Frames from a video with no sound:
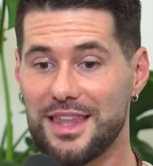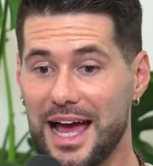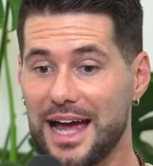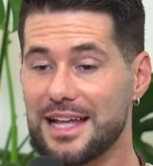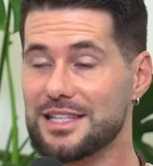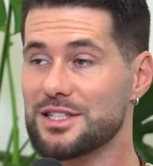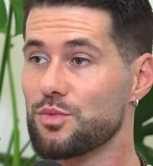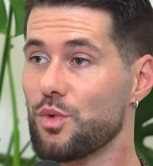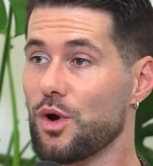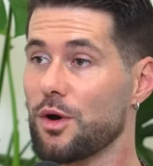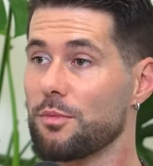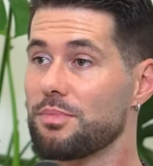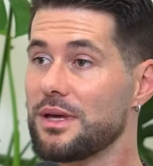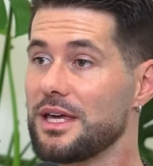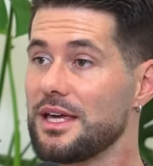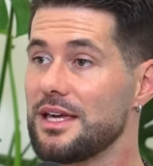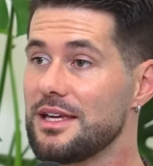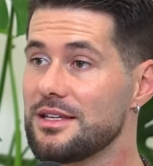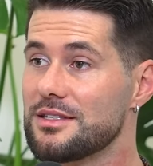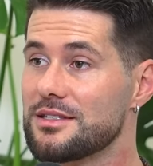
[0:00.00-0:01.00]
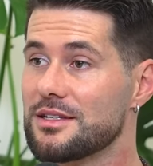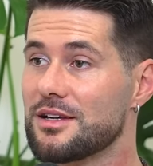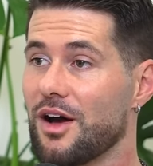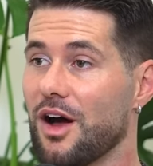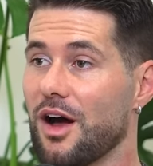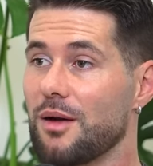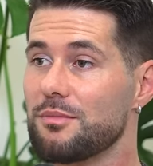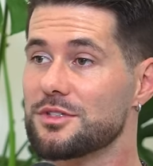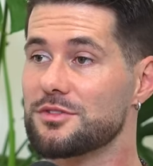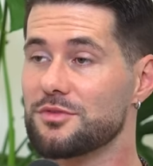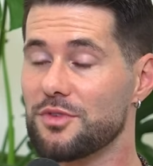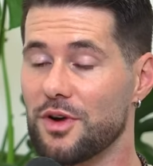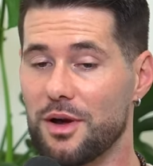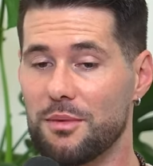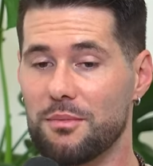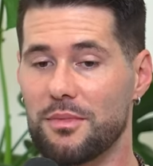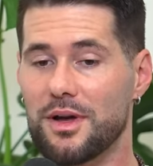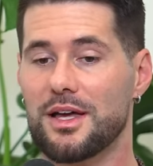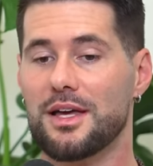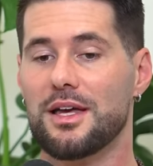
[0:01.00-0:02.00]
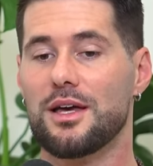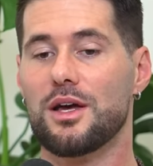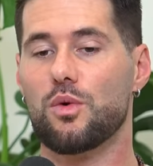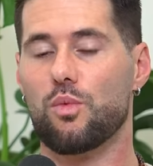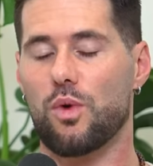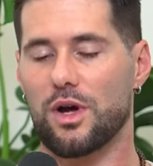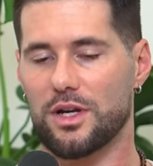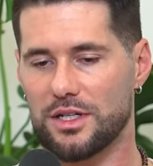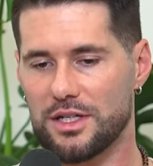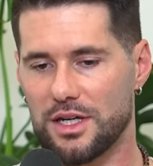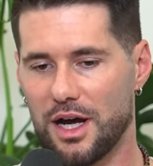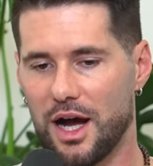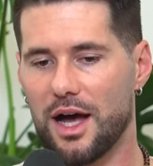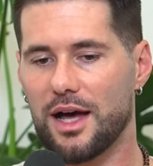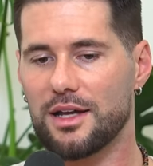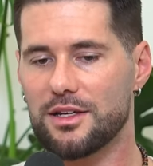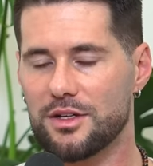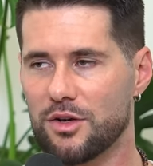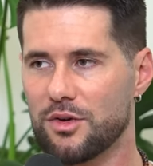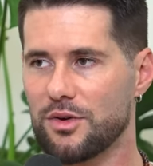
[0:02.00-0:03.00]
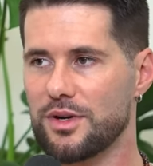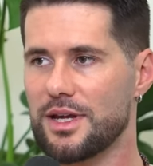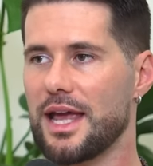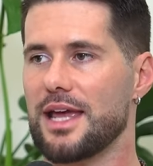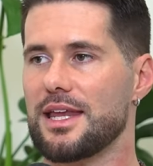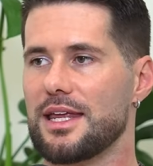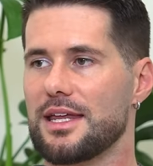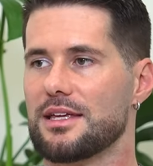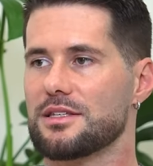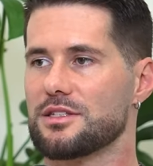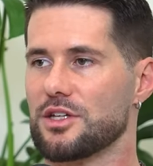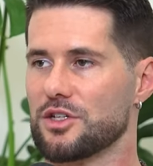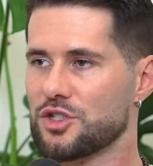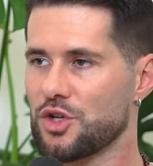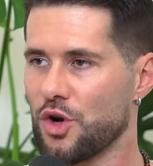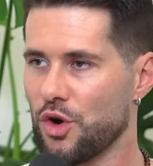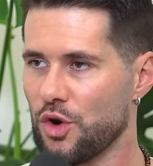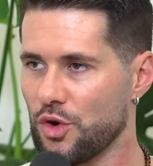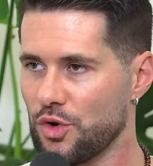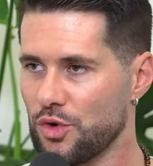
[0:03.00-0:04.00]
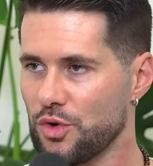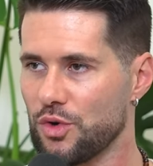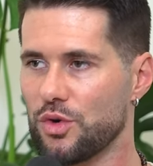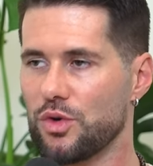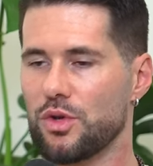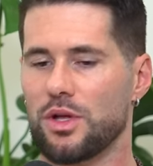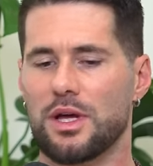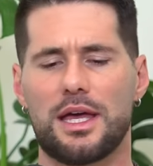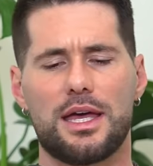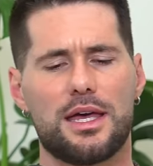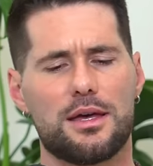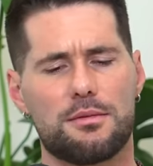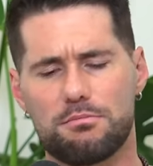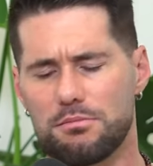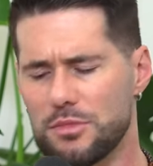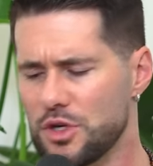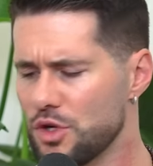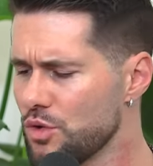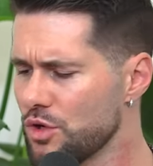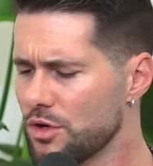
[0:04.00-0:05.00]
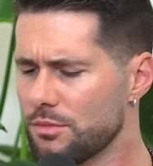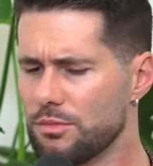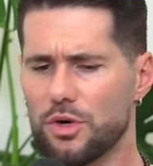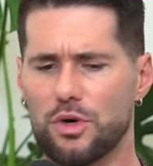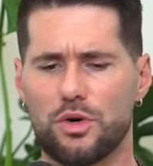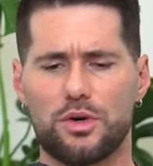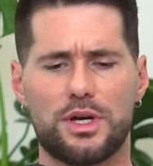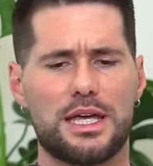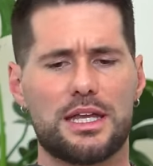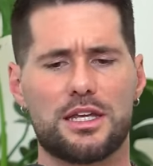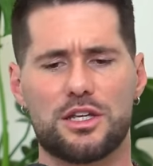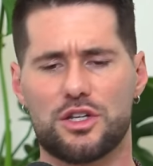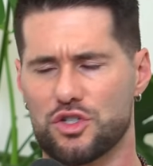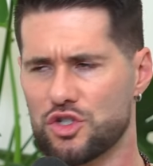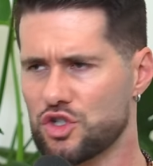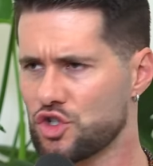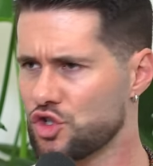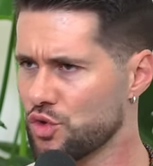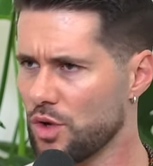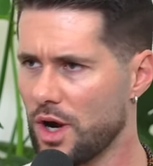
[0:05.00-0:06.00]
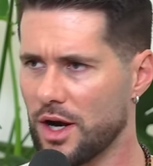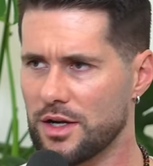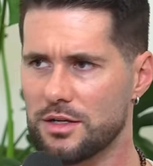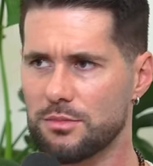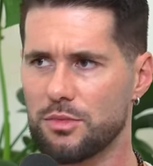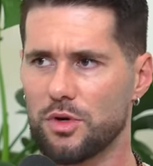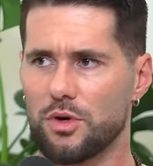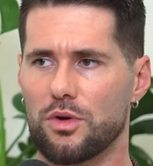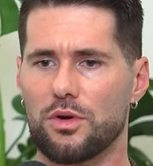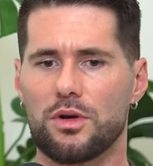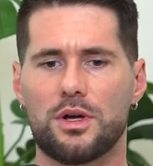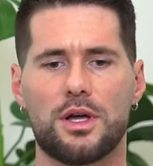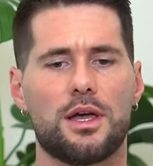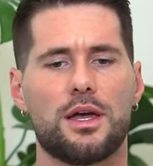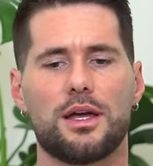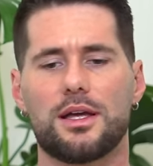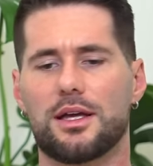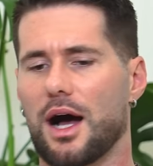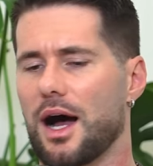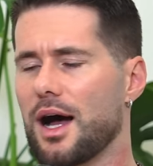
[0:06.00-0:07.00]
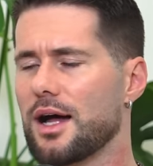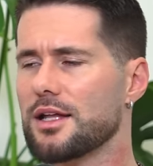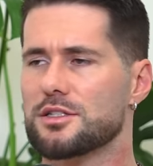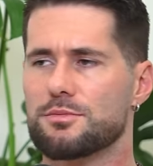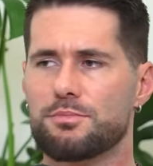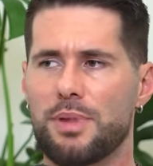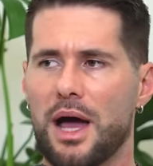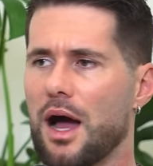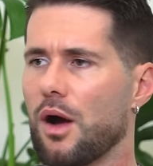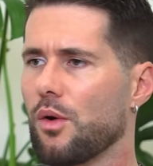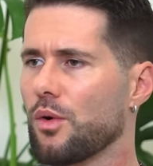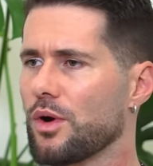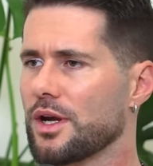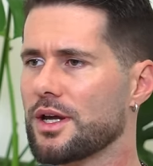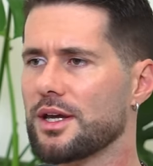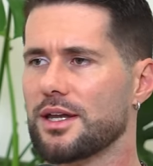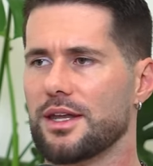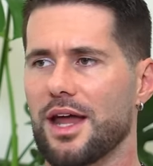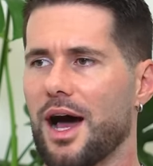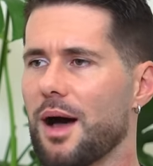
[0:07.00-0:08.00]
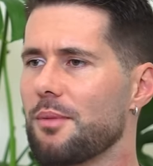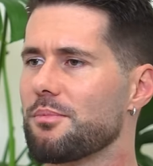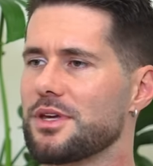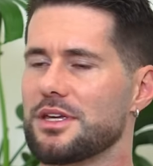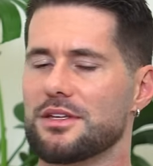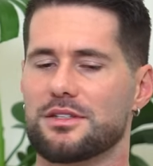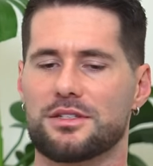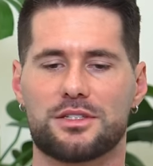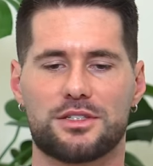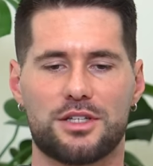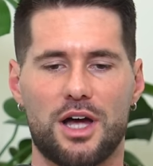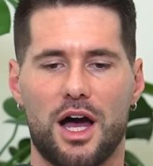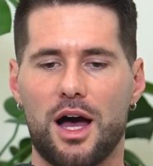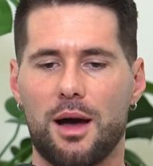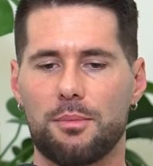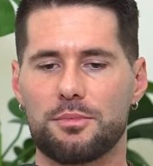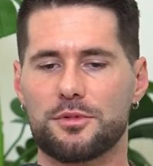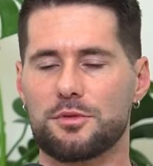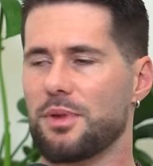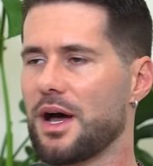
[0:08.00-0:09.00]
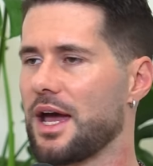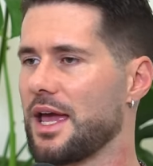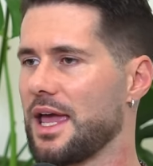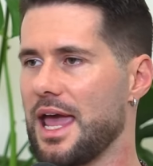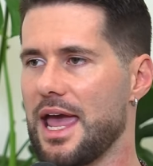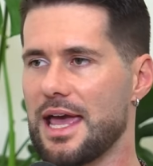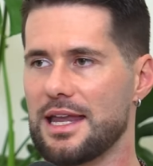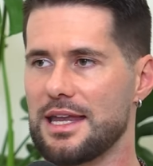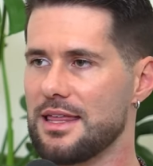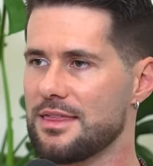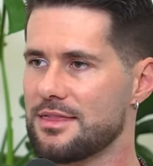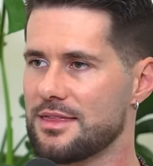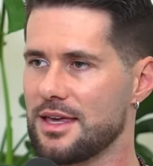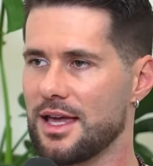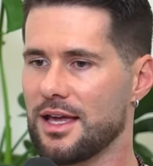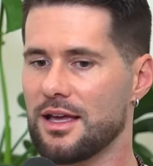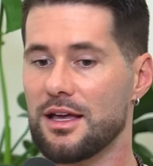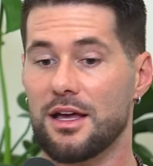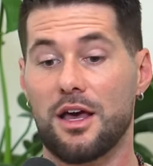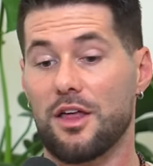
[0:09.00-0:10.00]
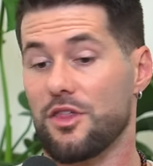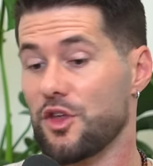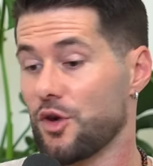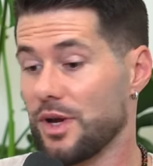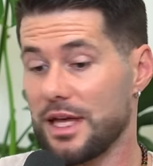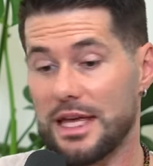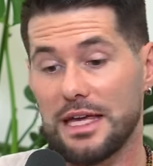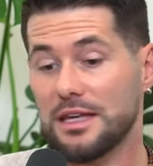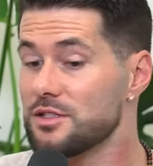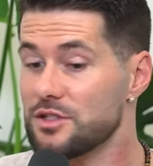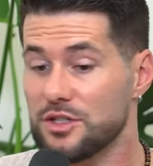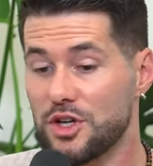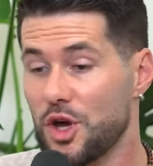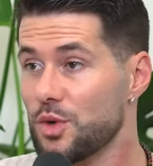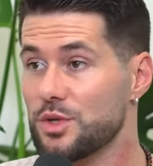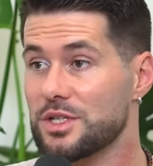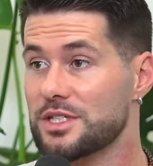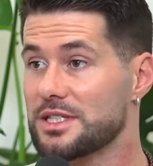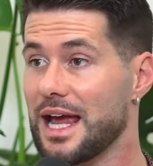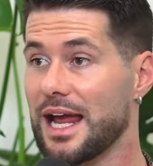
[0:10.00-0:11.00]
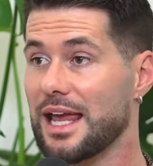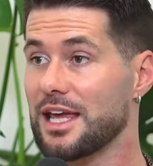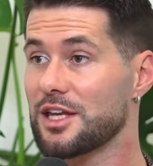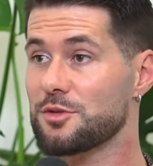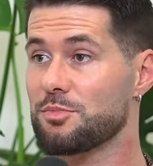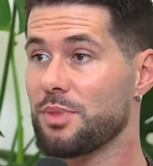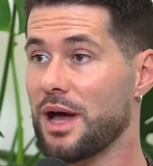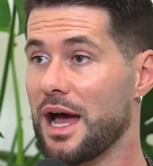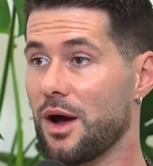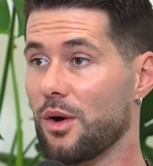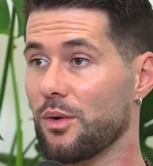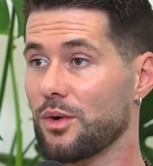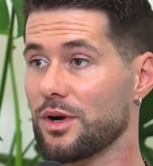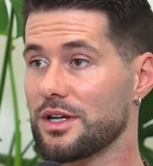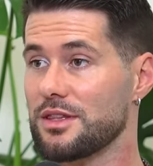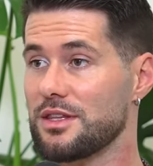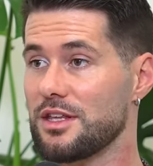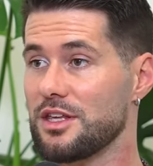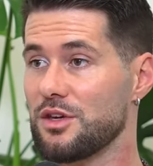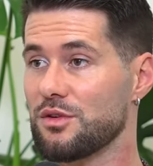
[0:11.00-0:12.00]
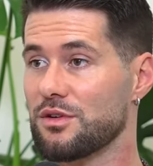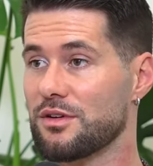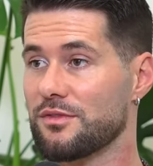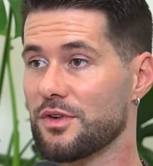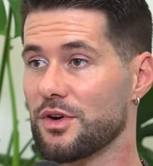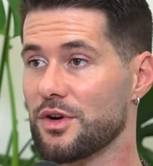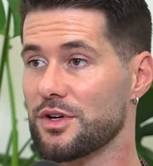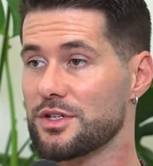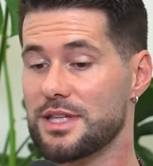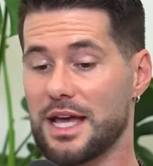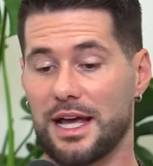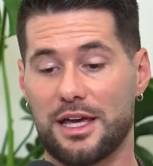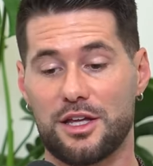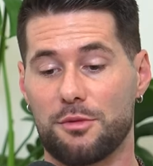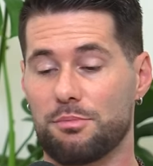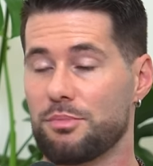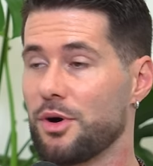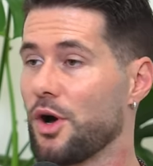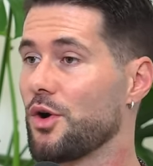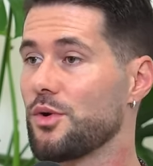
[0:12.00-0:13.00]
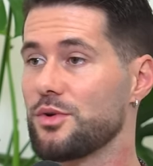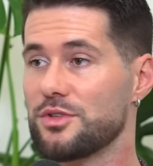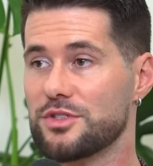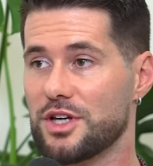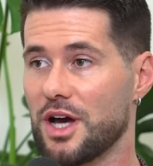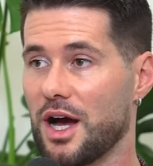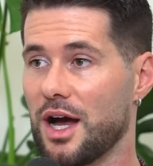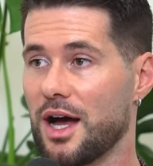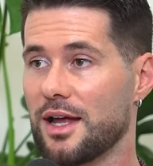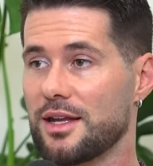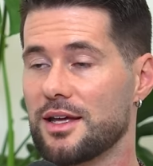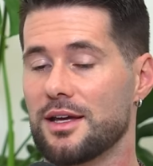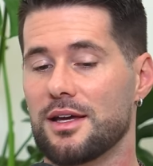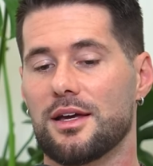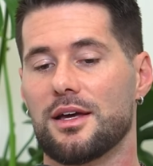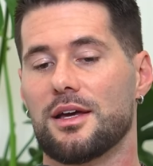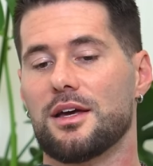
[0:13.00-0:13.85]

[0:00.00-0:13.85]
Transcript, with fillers: that's where peace comes from. What God created is eternal, immutable, indestructible. God's power cannot be stopped by anything. There is no second power in the universe that can oppose God.